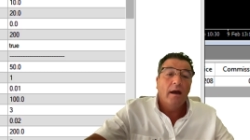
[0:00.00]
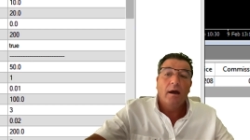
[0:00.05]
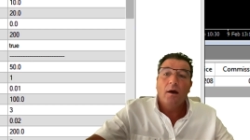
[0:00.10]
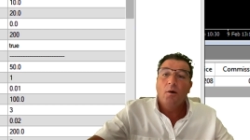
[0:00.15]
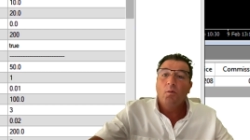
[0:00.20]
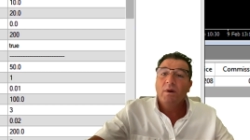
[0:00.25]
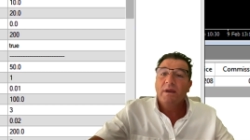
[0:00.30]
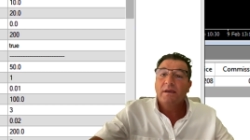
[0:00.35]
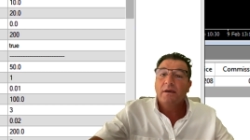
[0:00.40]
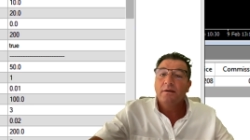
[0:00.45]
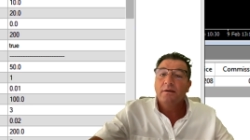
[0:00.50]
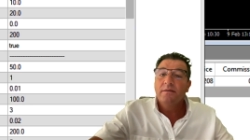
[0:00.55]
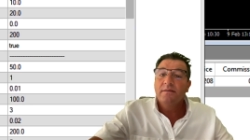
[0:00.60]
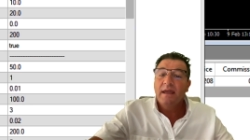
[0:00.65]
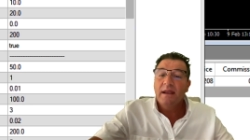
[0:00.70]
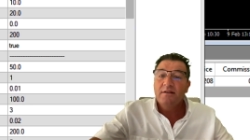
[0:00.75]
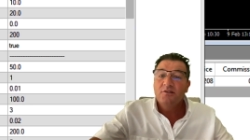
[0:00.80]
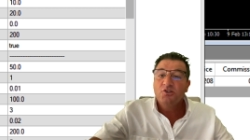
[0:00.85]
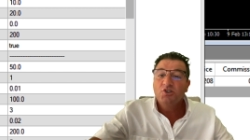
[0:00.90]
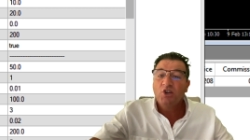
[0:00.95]
we can
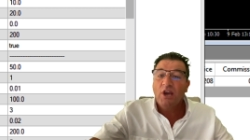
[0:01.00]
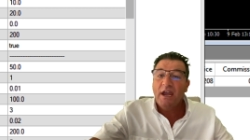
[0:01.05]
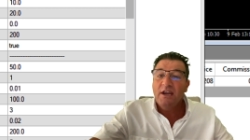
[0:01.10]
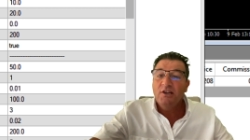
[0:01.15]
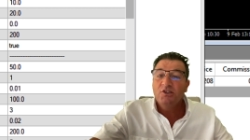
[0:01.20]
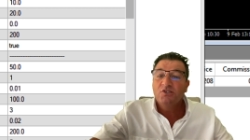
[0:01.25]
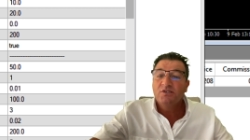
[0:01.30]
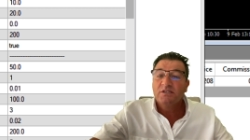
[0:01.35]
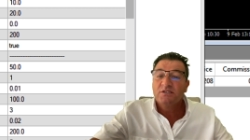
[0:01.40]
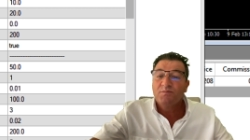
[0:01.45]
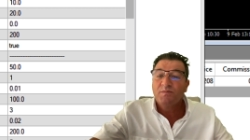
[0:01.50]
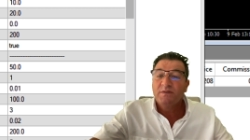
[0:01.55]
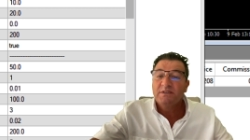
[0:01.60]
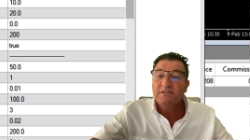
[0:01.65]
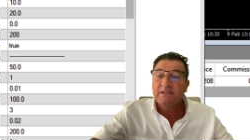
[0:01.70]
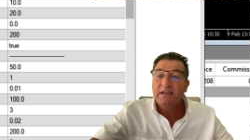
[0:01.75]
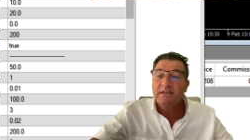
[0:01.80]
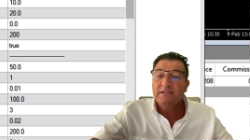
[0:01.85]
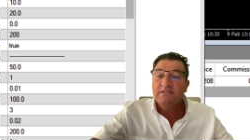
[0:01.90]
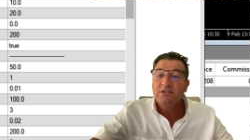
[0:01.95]
then change this
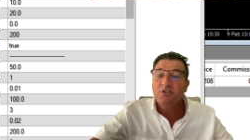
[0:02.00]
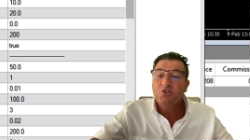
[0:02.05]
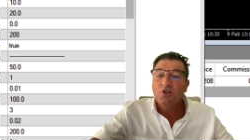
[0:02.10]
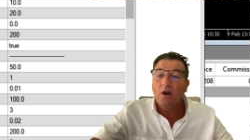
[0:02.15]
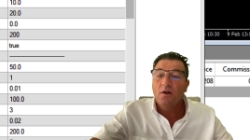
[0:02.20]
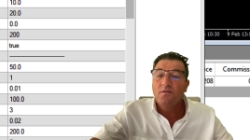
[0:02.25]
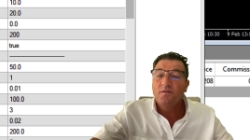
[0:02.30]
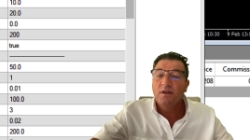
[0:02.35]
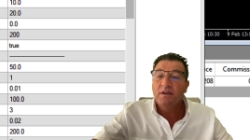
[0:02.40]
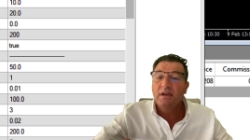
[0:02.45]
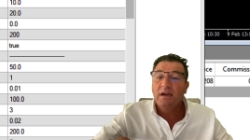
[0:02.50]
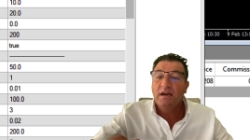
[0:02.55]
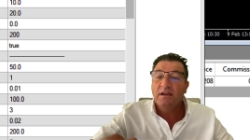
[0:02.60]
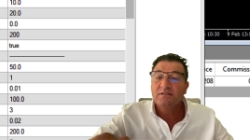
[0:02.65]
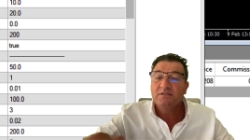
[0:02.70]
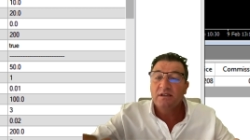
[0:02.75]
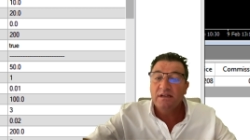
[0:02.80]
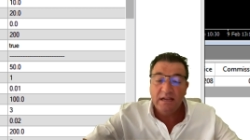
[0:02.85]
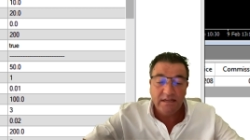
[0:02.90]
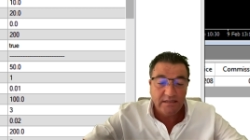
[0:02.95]
percentage over here
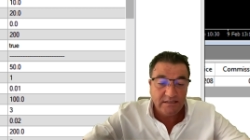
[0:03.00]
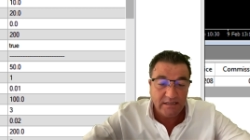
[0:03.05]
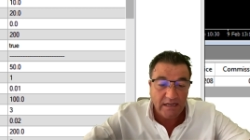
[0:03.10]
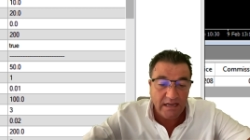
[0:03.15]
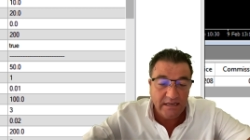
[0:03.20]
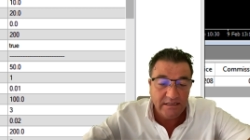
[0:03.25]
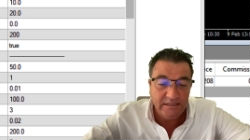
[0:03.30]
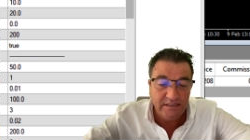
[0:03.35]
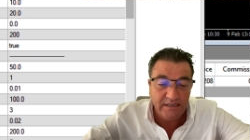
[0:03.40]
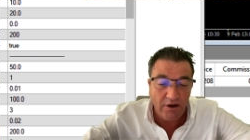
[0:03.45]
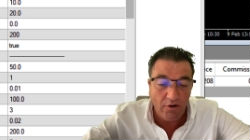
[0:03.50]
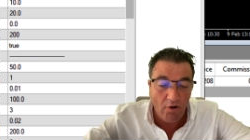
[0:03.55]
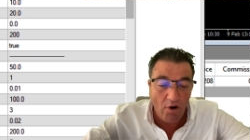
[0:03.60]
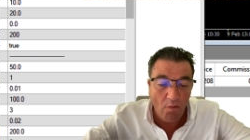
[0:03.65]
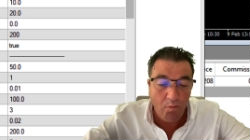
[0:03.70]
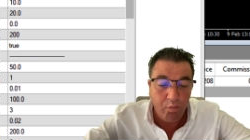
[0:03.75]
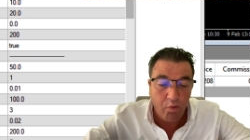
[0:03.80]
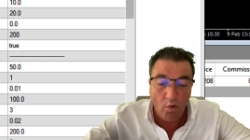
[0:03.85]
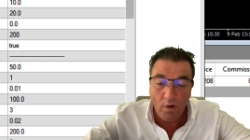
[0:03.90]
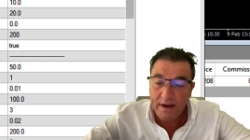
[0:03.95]
to, let's say,
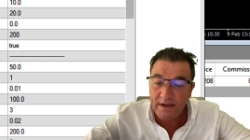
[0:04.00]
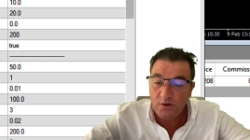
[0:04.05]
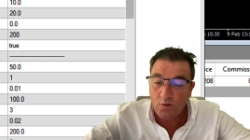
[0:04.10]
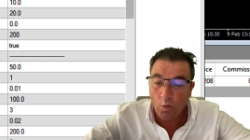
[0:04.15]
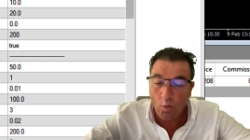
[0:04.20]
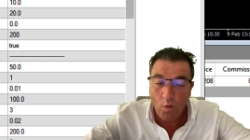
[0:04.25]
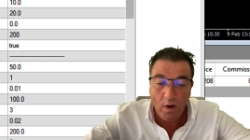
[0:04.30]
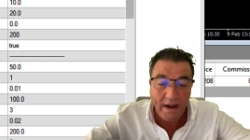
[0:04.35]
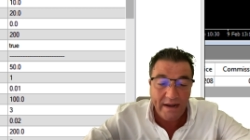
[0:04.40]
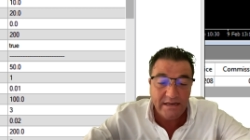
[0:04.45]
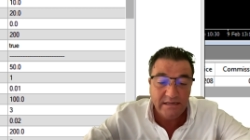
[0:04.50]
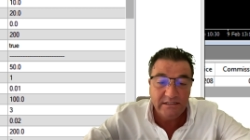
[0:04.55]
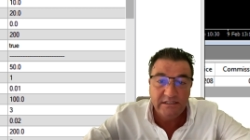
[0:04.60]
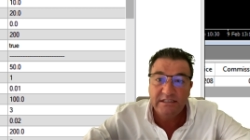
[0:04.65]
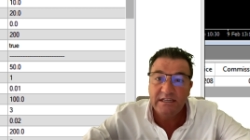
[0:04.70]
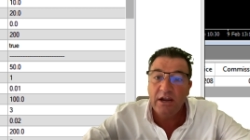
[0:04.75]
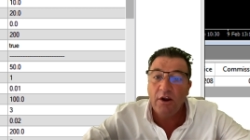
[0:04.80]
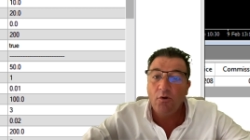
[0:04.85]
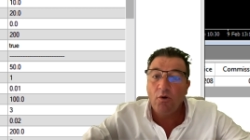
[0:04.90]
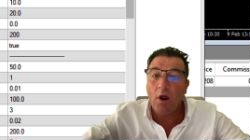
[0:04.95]

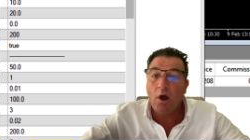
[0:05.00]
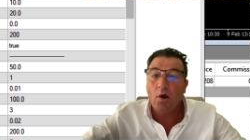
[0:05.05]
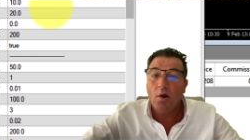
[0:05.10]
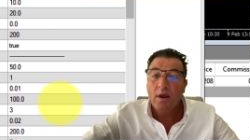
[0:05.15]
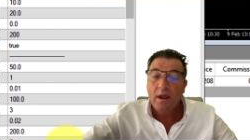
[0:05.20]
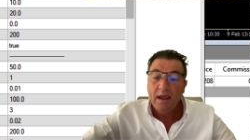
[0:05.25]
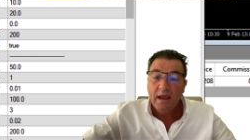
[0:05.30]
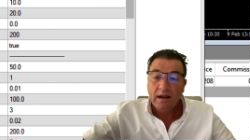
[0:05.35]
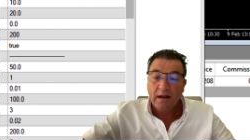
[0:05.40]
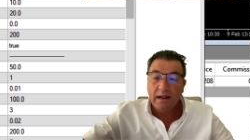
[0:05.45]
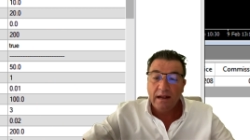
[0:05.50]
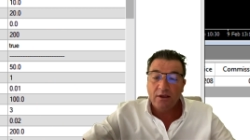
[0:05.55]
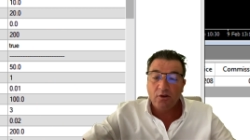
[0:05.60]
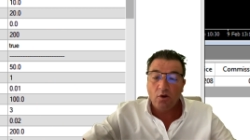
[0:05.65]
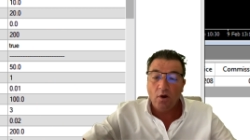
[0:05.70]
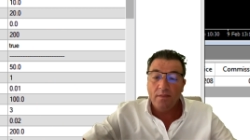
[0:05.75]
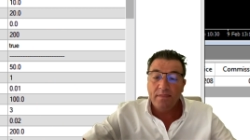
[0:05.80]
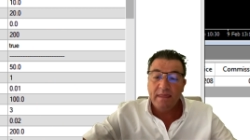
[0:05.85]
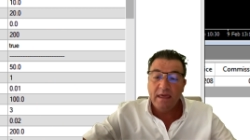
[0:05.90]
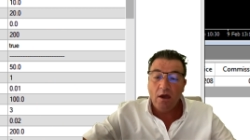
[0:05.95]
0.10. Click
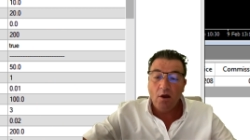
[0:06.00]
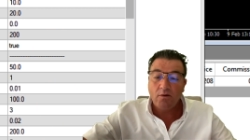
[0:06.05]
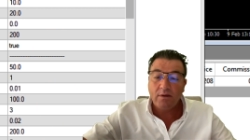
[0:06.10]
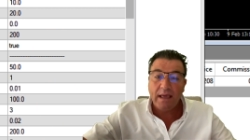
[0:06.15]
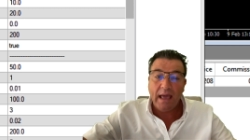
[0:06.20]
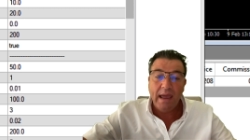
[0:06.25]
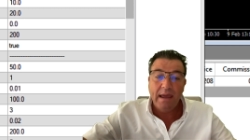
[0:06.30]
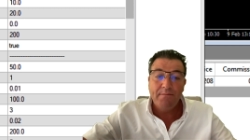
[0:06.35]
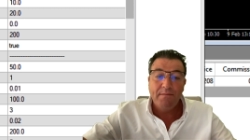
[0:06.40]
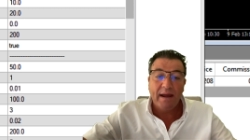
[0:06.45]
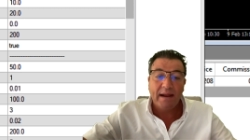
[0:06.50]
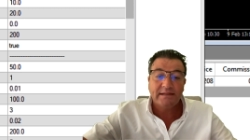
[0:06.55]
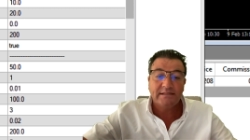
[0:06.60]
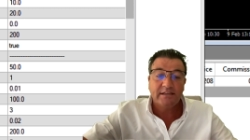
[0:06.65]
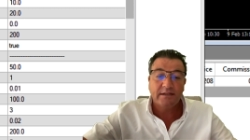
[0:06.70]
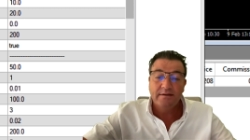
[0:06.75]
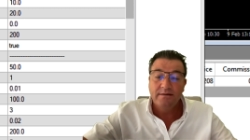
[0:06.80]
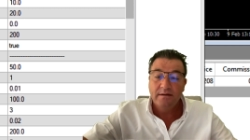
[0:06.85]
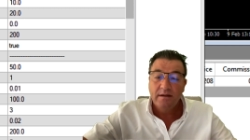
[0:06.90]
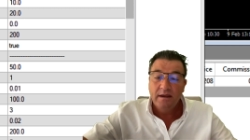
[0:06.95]
on the OK
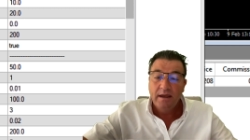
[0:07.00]
button.